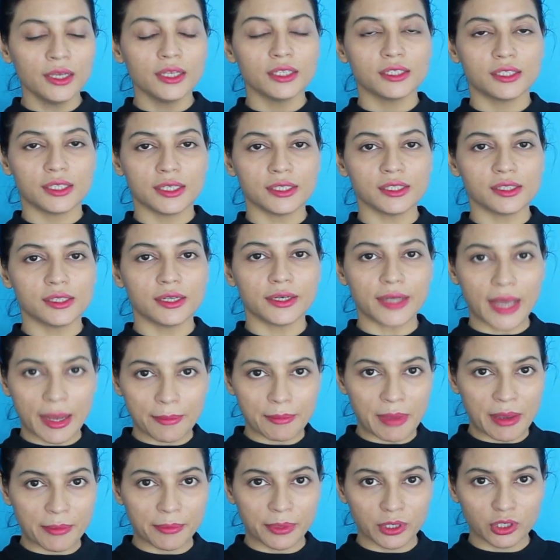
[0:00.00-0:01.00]
Since the
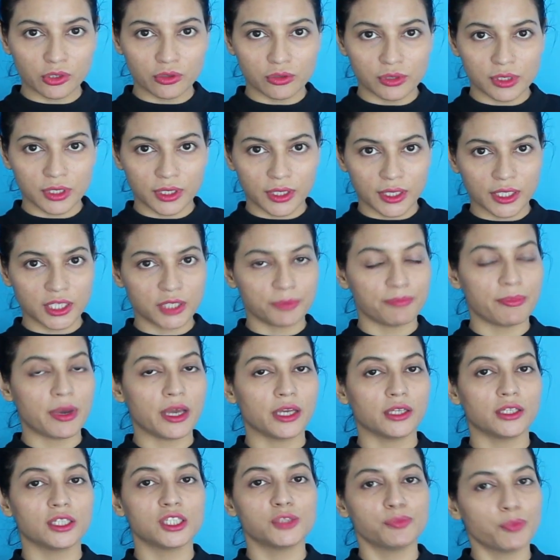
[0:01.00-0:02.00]
time I've been using it,
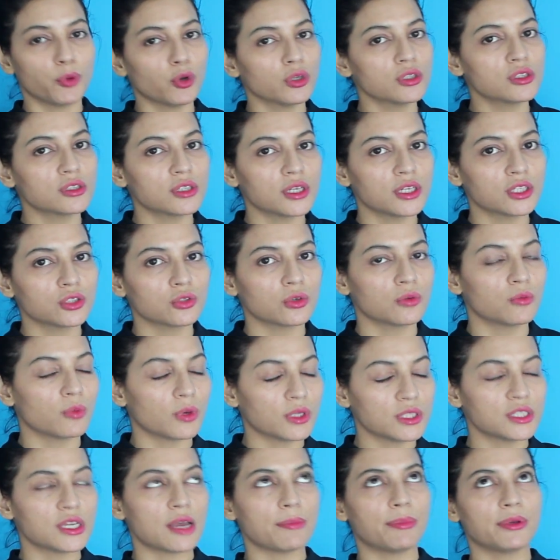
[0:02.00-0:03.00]
my response rate on
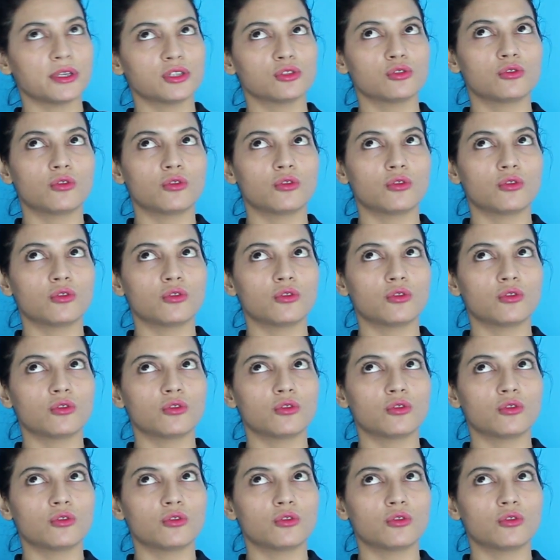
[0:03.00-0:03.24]
WhatsApp has